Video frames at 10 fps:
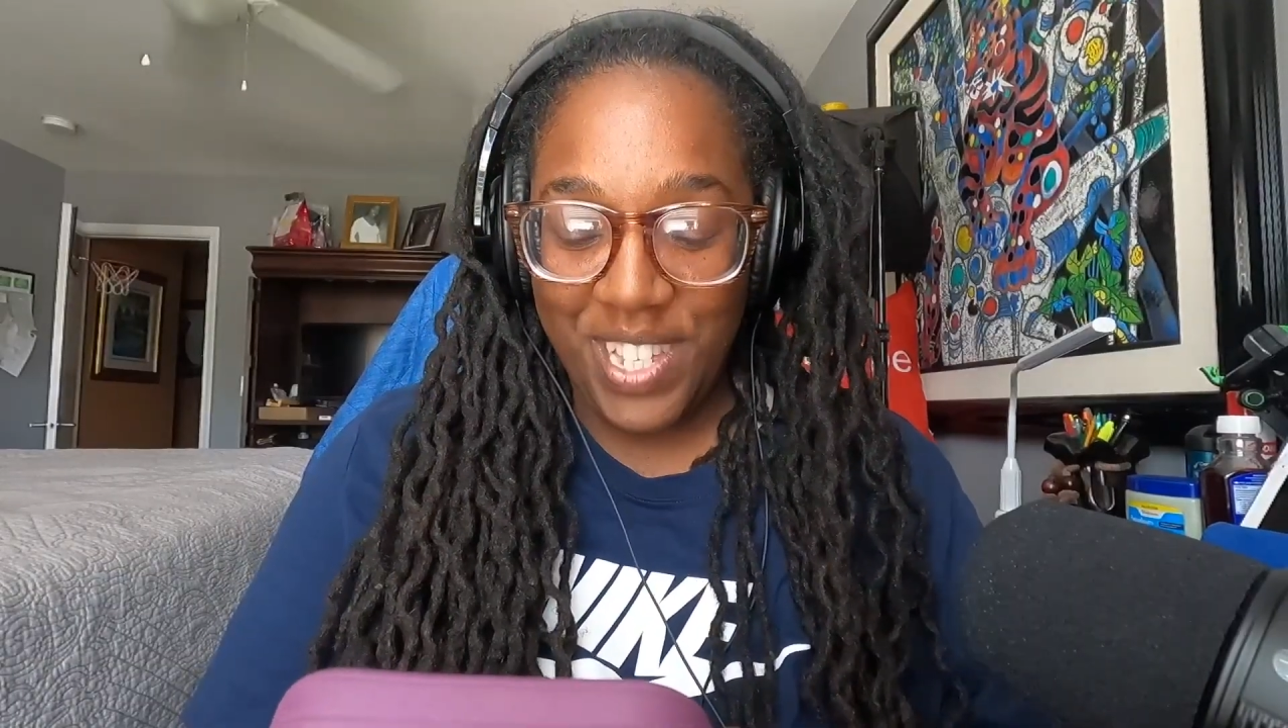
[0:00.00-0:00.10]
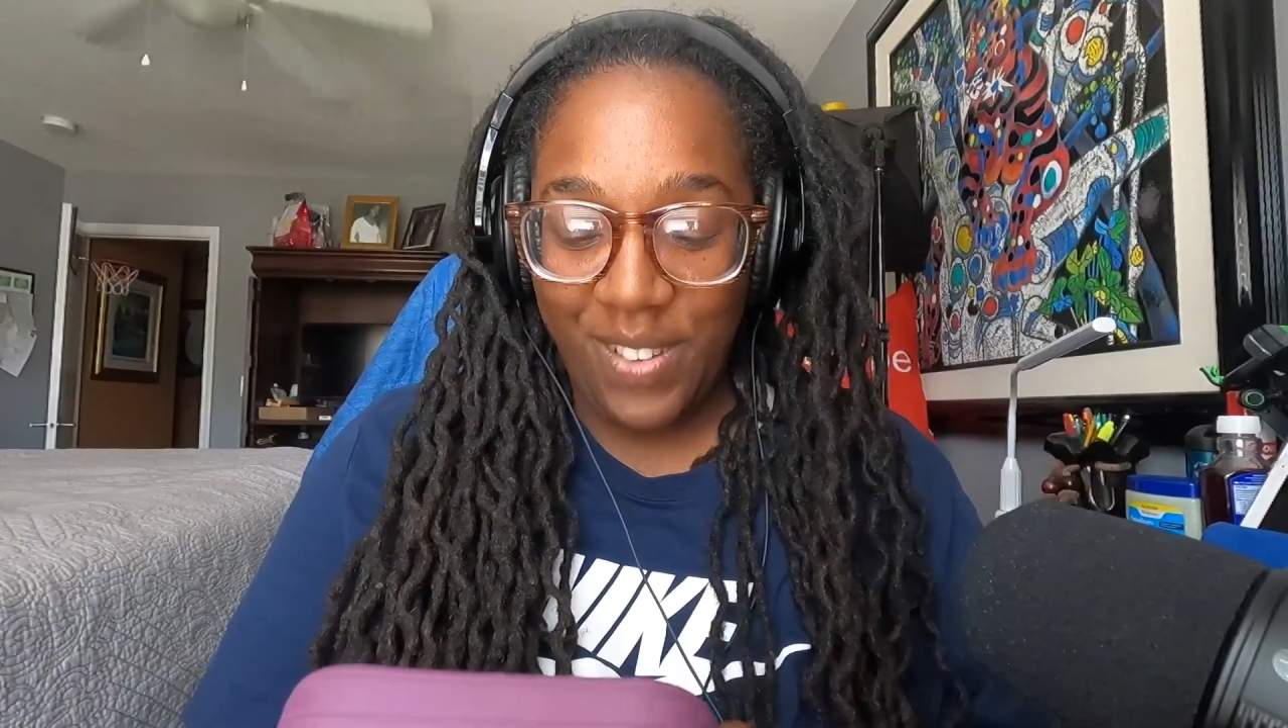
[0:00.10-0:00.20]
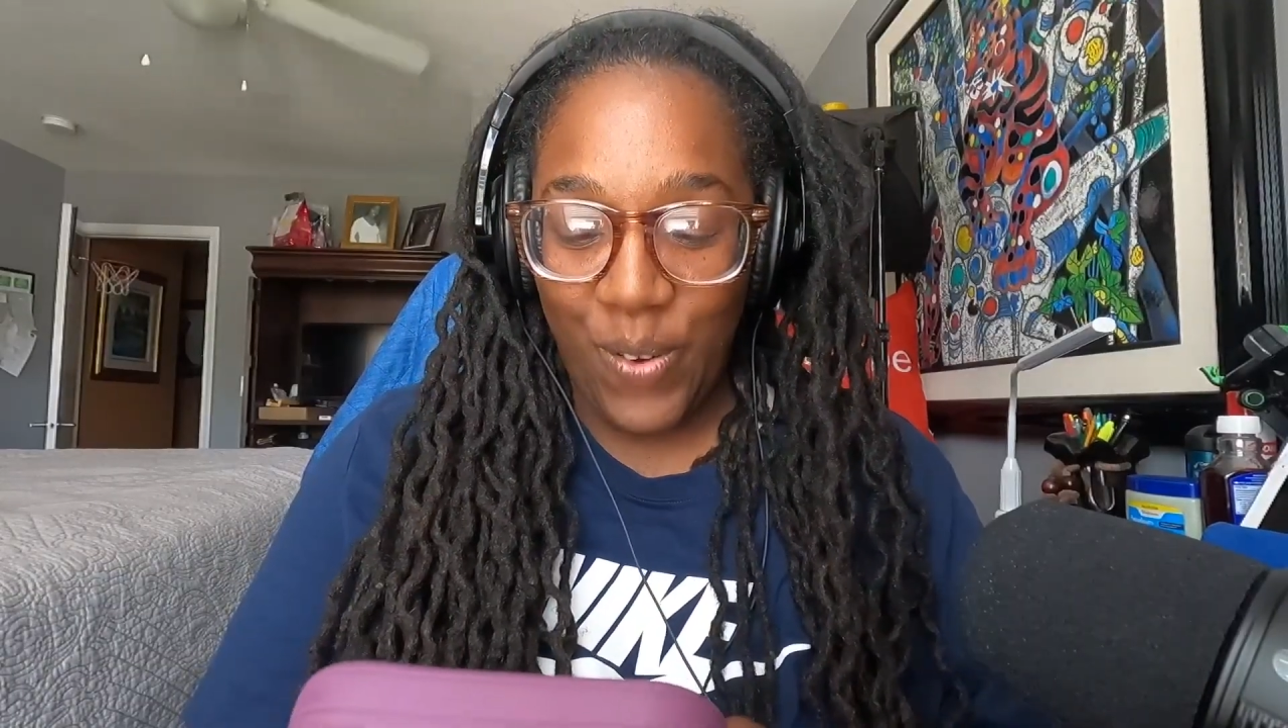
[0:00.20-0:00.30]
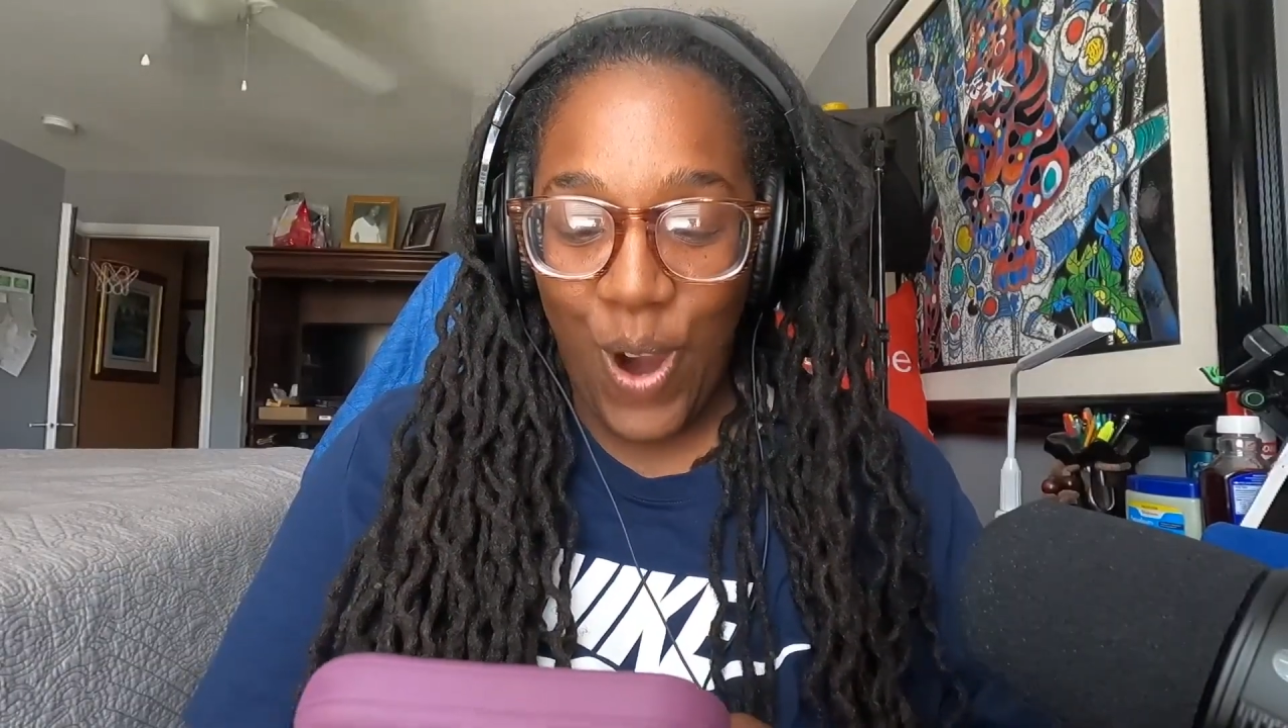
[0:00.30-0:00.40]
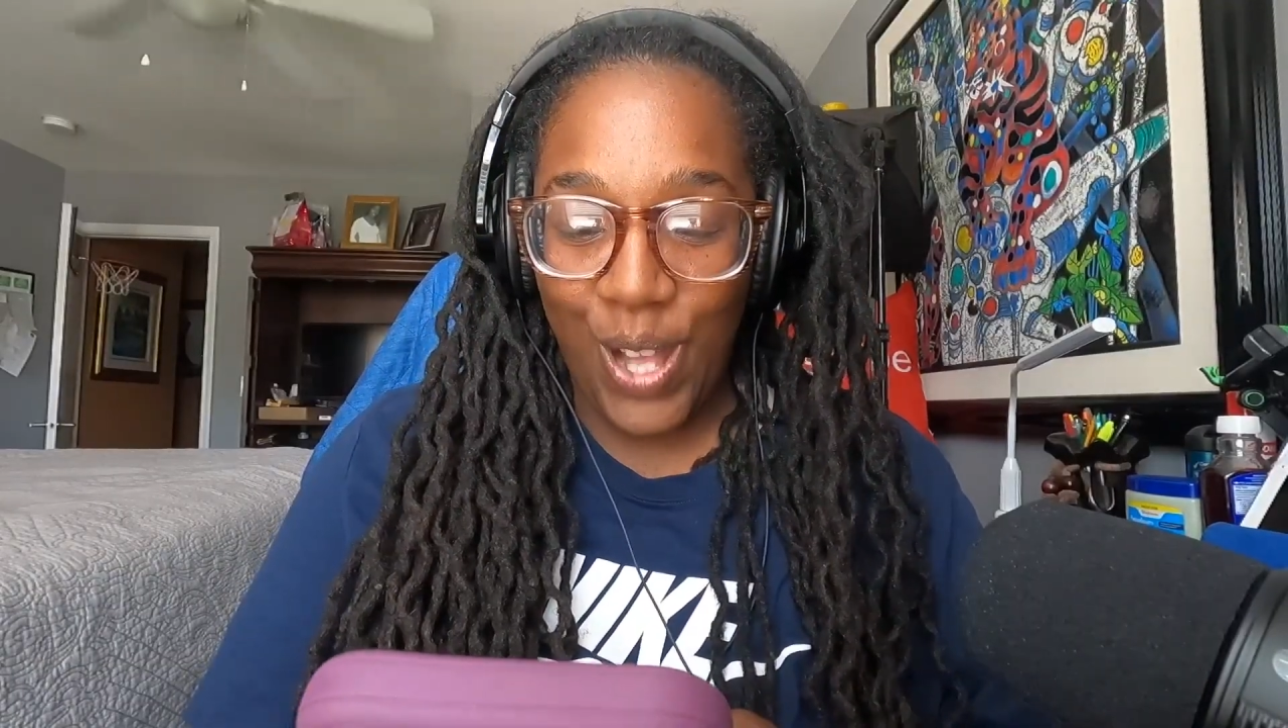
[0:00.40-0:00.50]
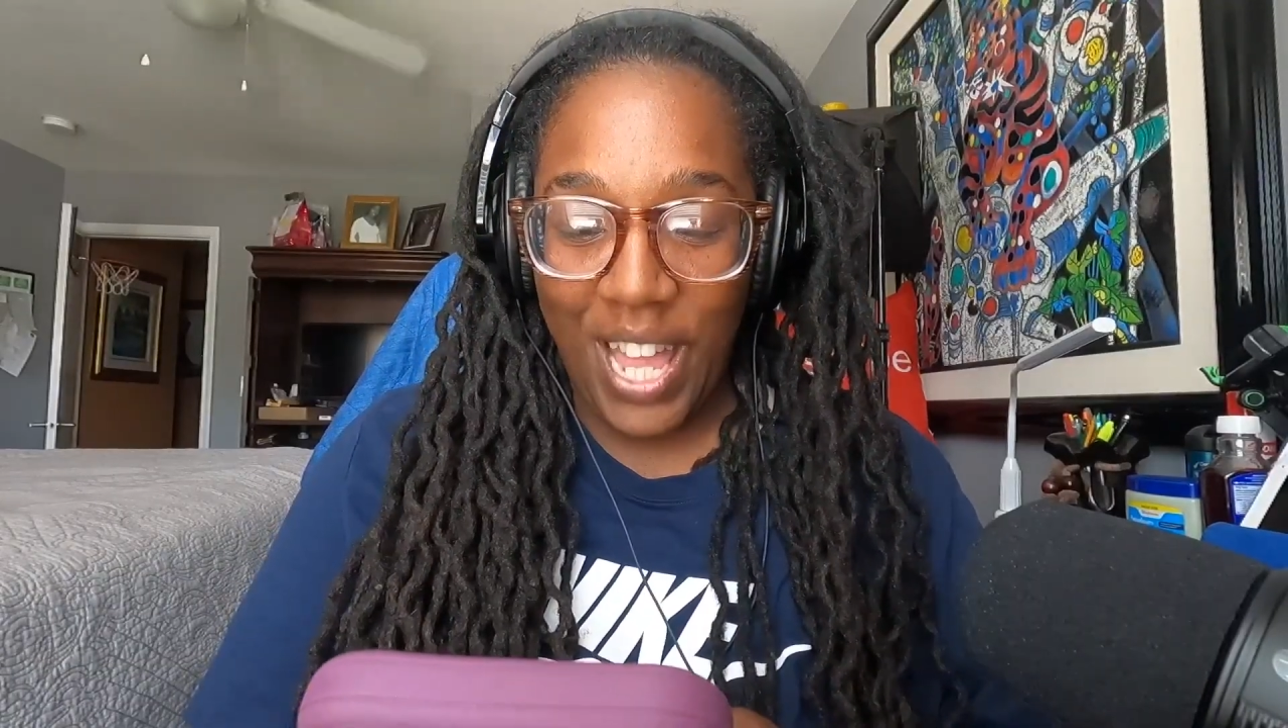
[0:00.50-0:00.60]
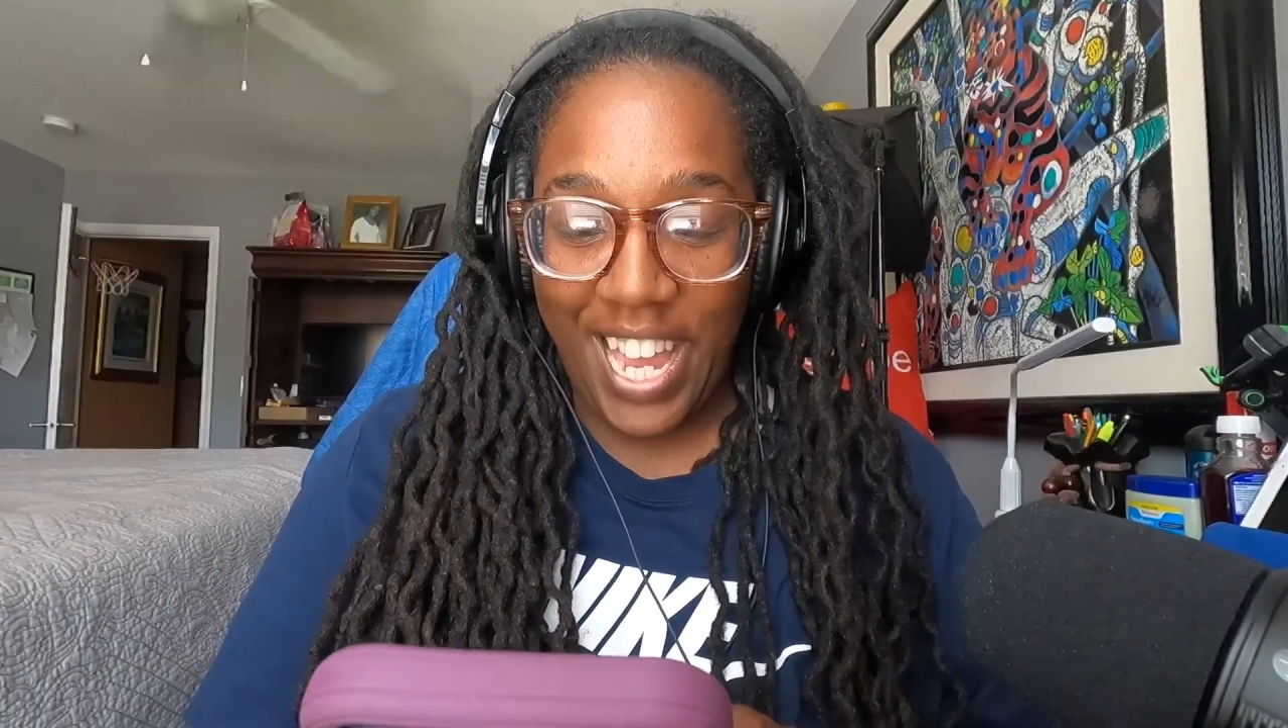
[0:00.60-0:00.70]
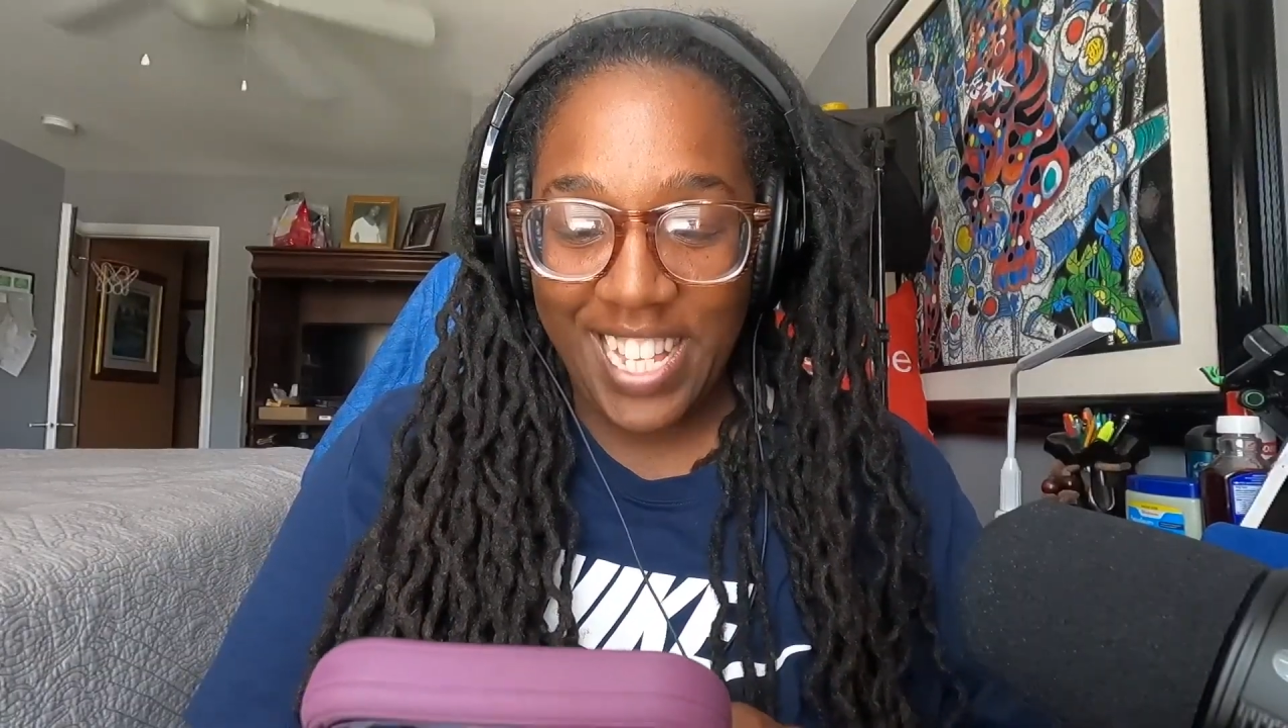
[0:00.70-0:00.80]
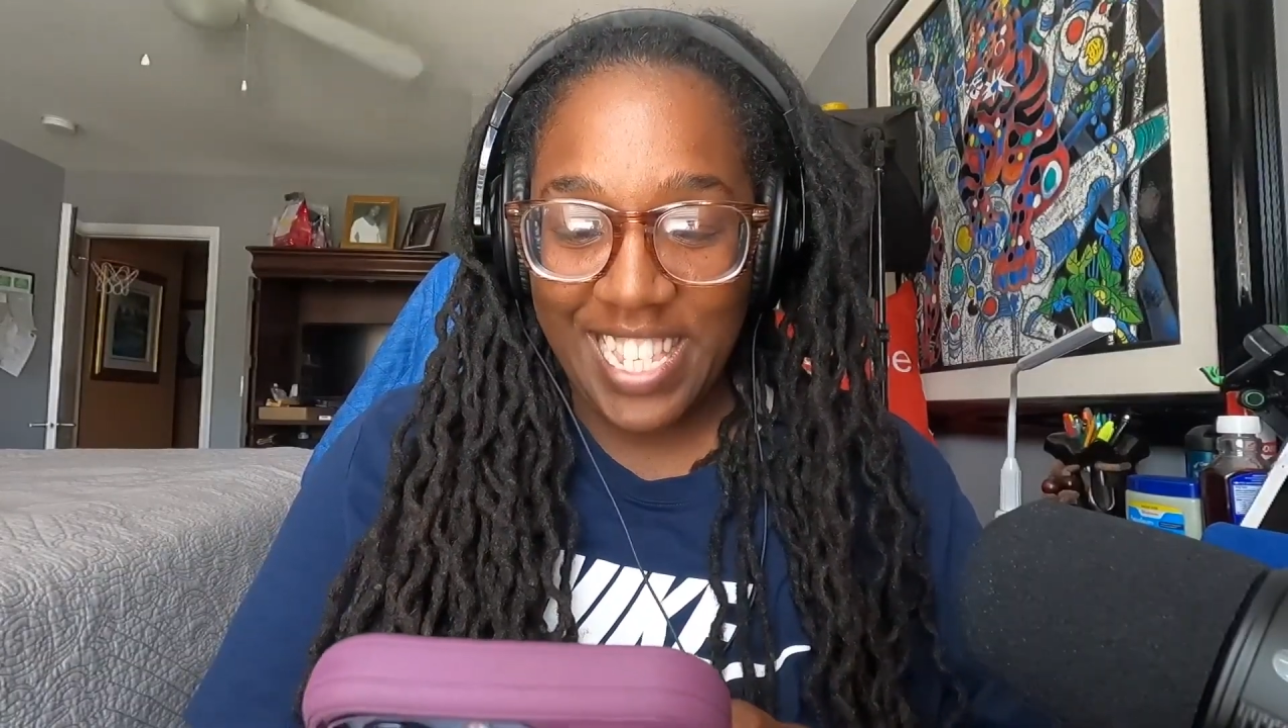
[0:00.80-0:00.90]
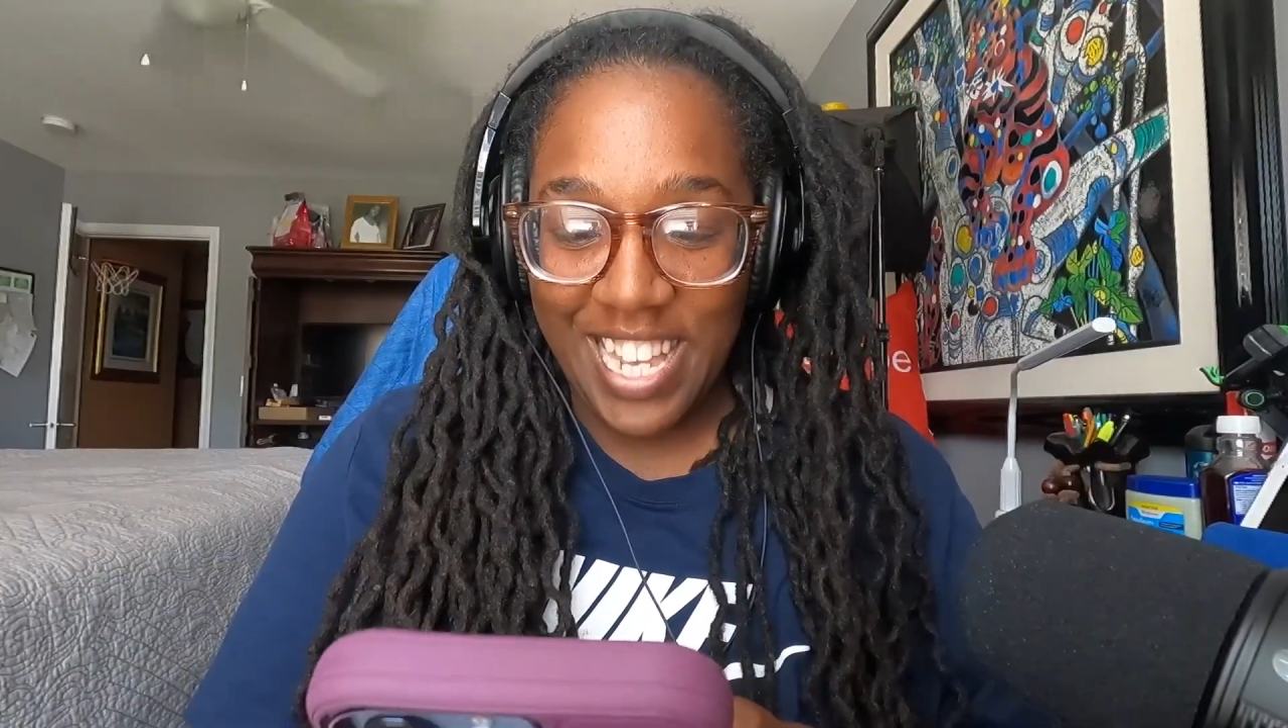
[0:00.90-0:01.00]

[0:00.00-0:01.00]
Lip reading: We're all like in